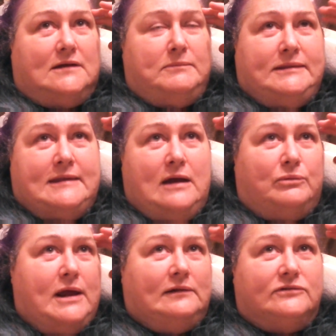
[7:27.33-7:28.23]
I mean, that
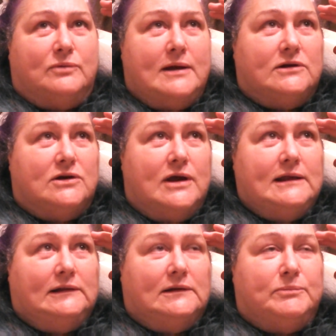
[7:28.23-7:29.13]
rattles around in her
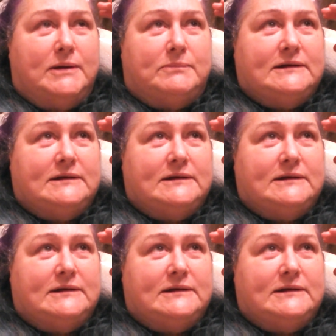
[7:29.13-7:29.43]
head a little bit,